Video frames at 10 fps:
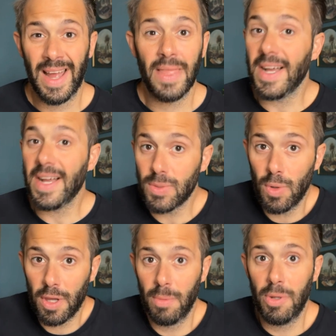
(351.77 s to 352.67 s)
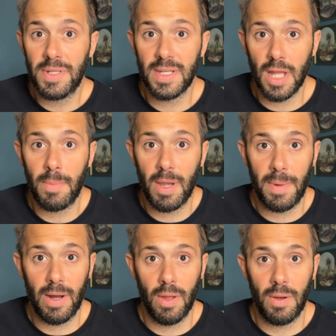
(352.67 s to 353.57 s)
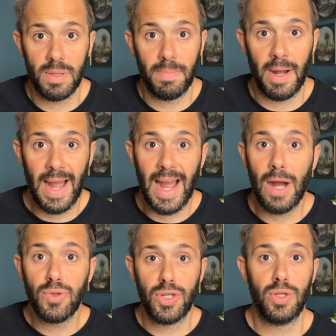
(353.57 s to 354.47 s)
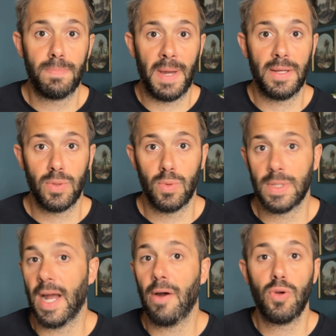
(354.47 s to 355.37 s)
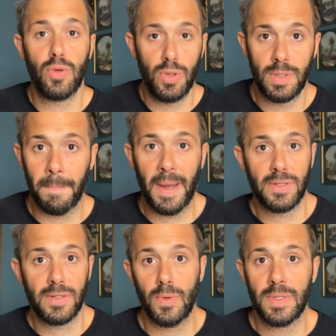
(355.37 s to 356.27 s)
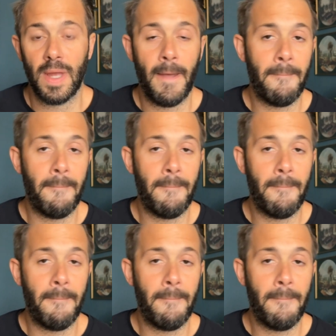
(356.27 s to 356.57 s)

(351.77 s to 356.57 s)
That's what the community is going to be about, though. It's about how to use Petals, how you're using Petals,